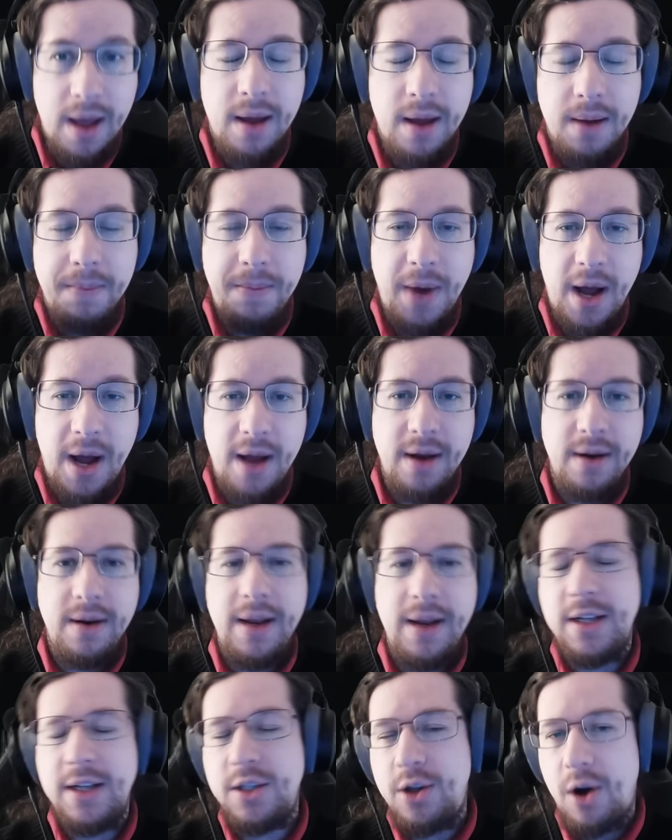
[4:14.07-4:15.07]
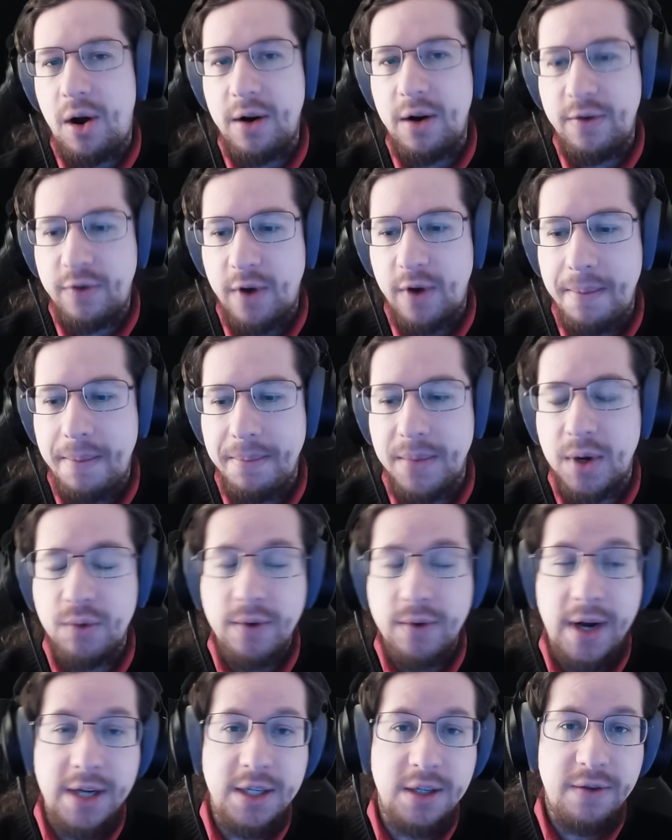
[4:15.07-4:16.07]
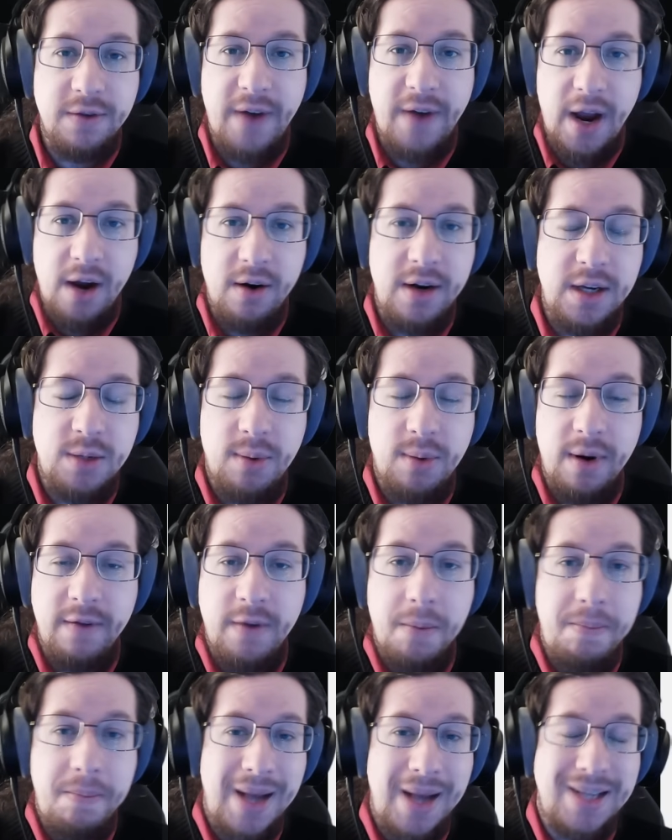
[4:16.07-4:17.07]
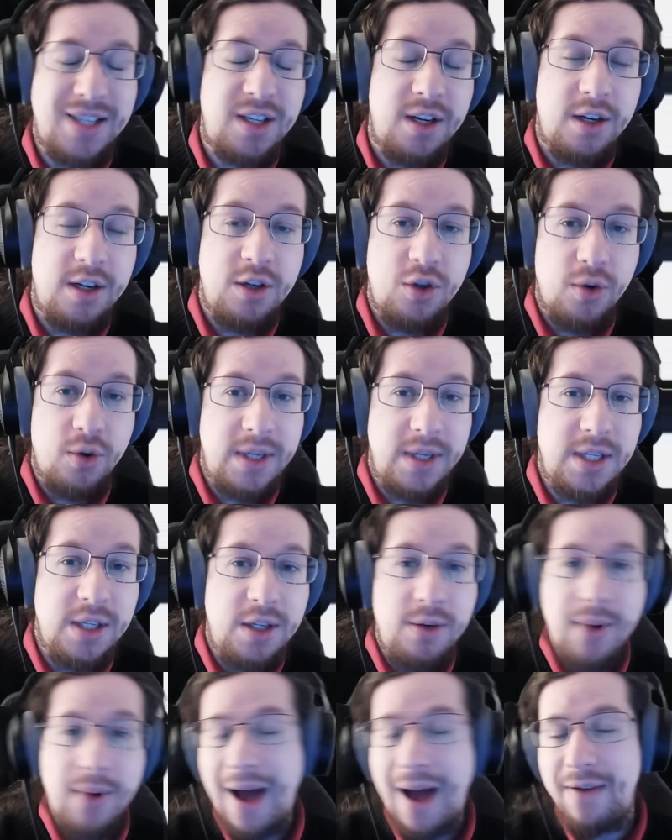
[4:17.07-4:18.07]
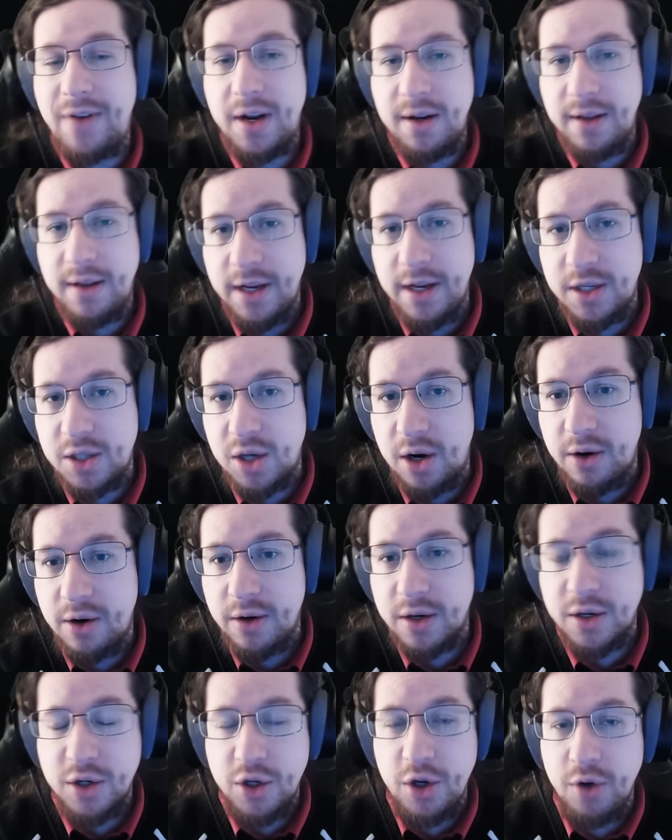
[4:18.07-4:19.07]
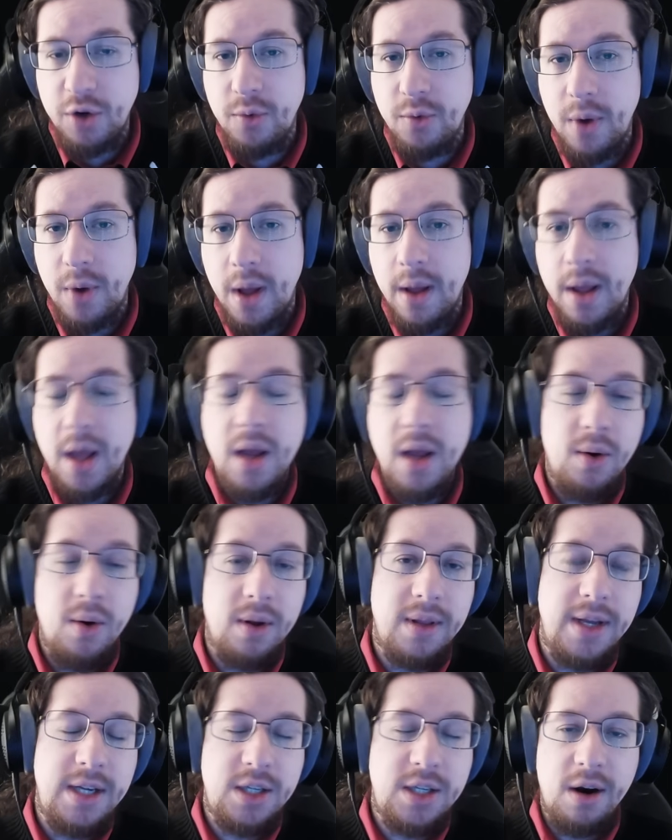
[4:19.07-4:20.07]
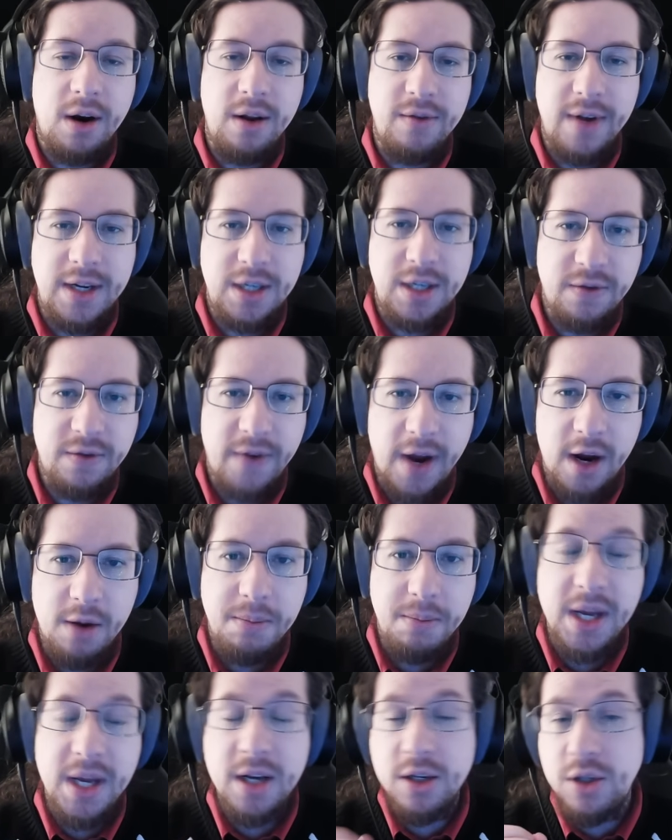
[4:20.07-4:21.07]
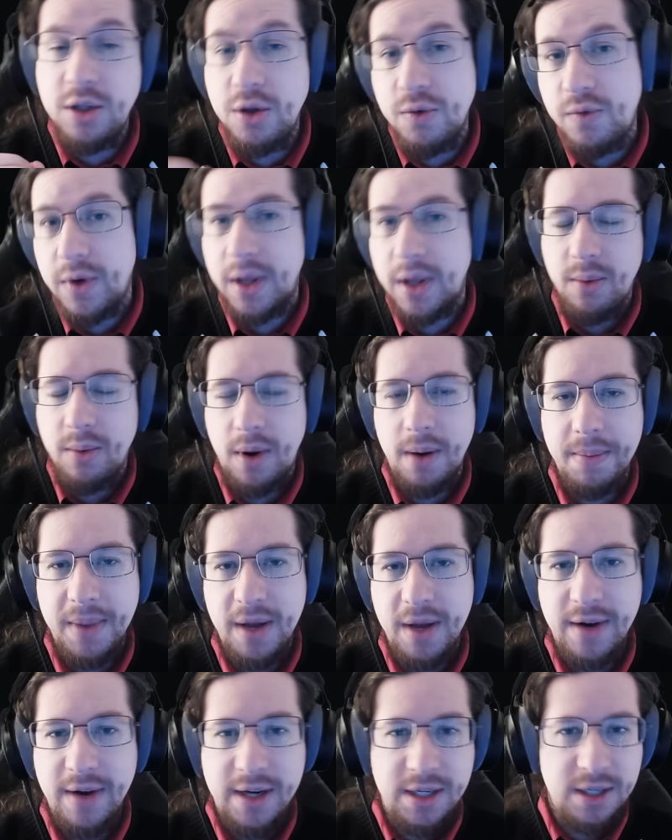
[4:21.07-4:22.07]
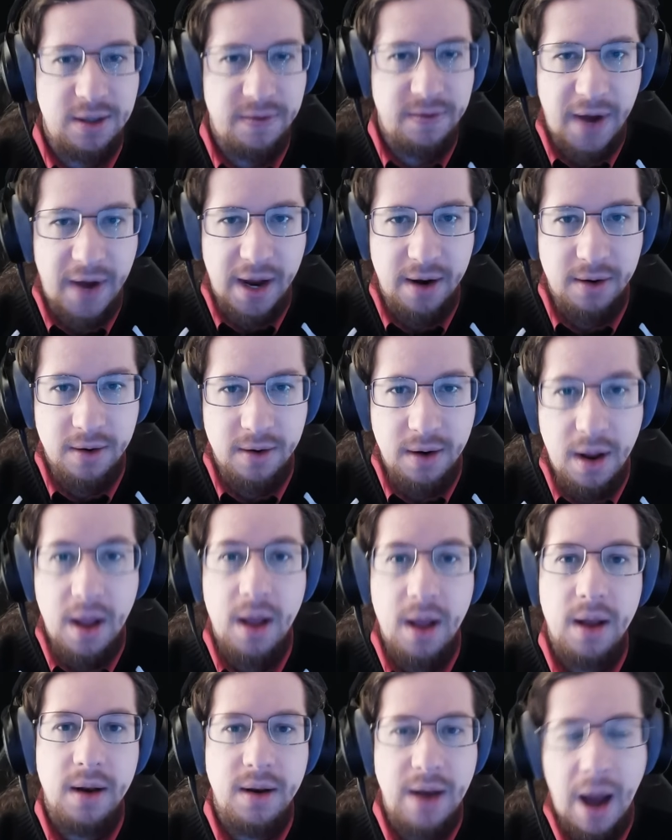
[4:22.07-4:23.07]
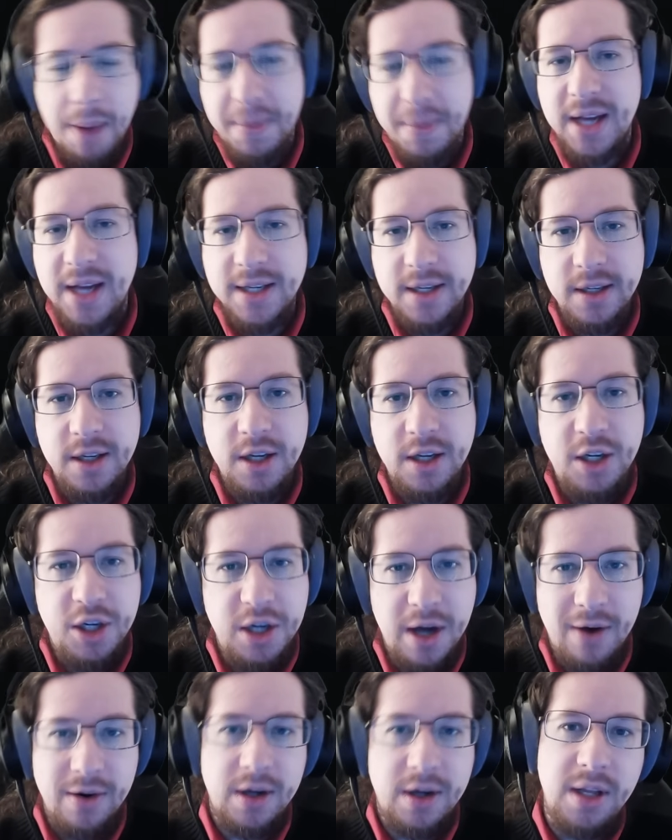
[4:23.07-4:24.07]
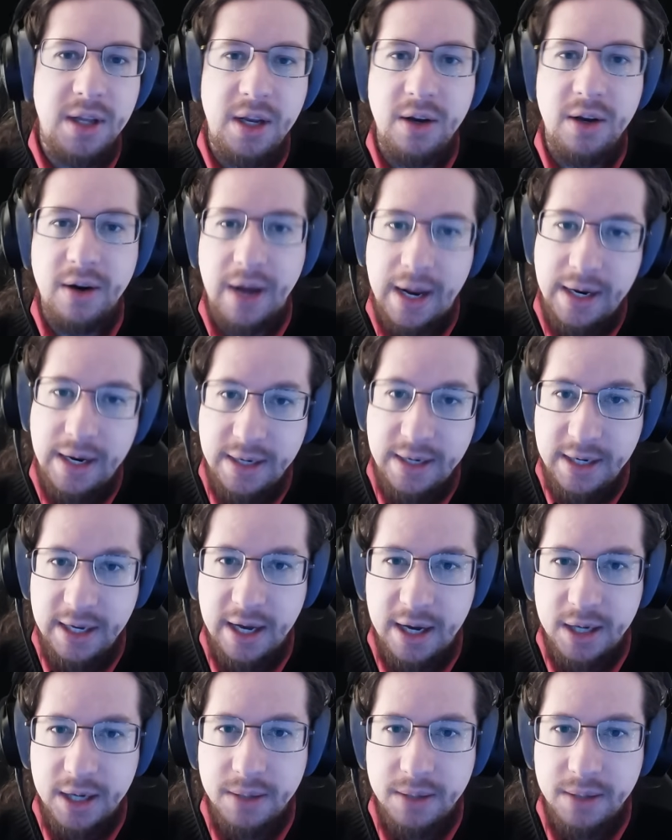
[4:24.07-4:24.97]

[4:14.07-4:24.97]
But it's gone from Righteous Fire is one of the best choices you have on League Start to you are League Starting Righteous Fire because you really want to play Righteous Fire, not because it's a generically good idea.